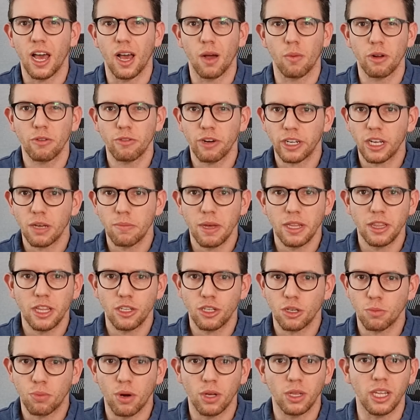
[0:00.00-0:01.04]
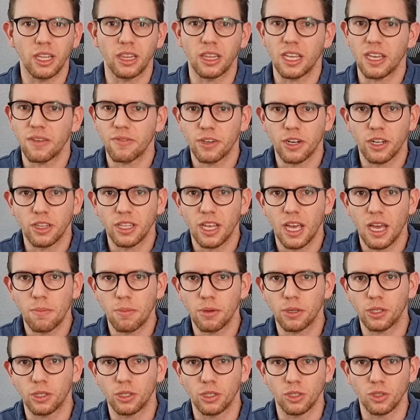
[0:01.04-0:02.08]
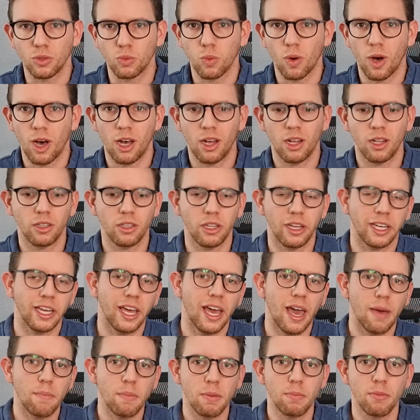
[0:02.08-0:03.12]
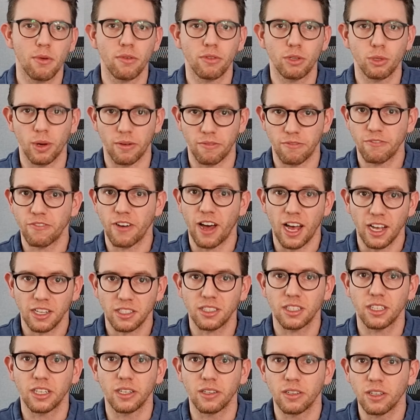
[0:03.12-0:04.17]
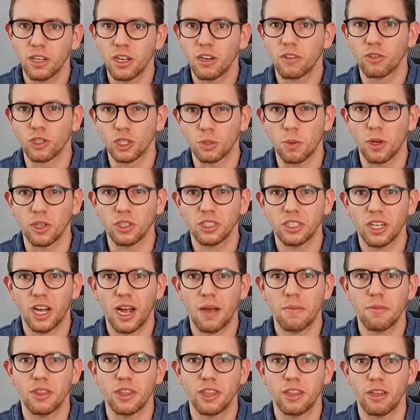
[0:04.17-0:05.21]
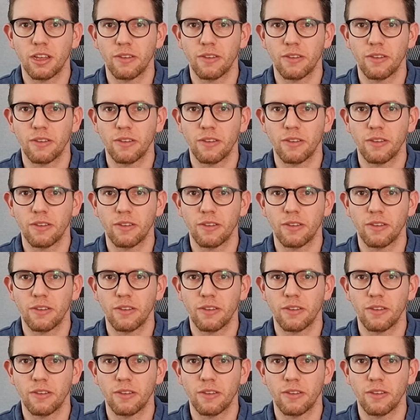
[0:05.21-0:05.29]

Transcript: We recommend that you probably leave it on there, because while it can be moved to a faster response time,